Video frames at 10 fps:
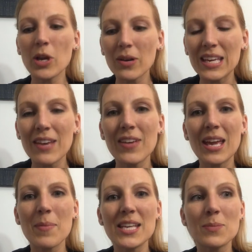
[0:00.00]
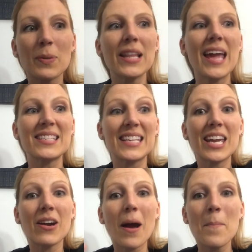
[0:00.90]
We are giving him his place
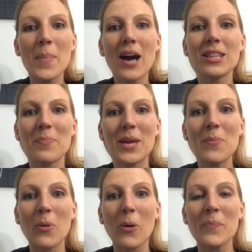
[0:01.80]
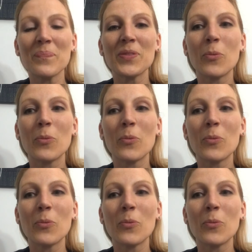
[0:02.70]
here among the people